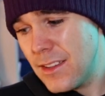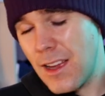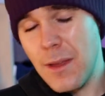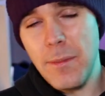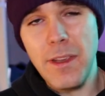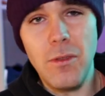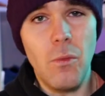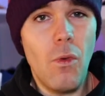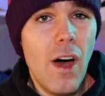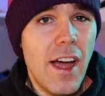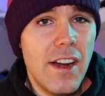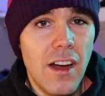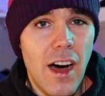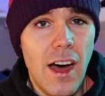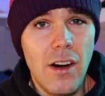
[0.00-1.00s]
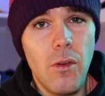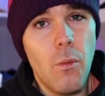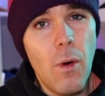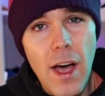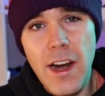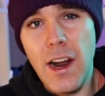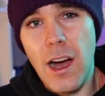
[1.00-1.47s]
I mean, why not?
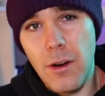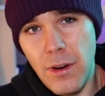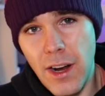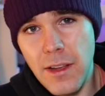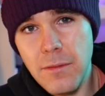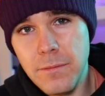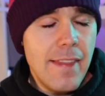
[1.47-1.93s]
Why not, right?